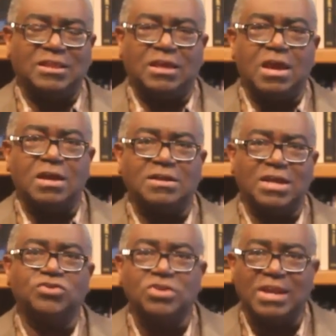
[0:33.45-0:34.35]
the young
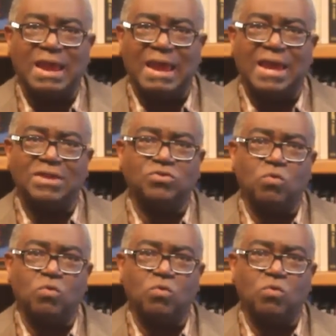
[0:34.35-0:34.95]
nation had